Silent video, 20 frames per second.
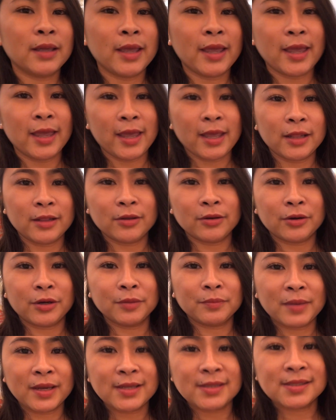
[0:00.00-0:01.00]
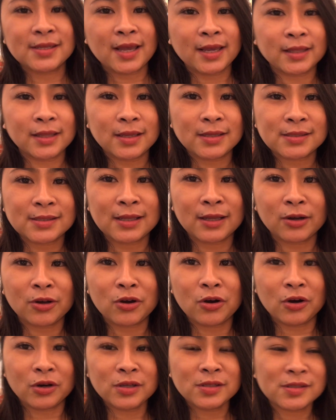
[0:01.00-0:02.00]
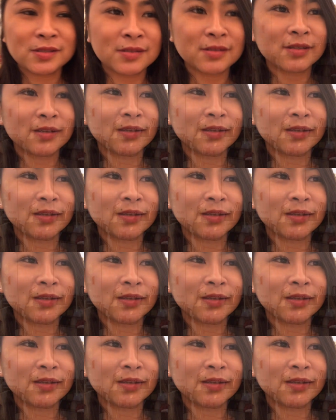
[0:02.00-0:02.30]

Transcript: and on my side is Lacoste.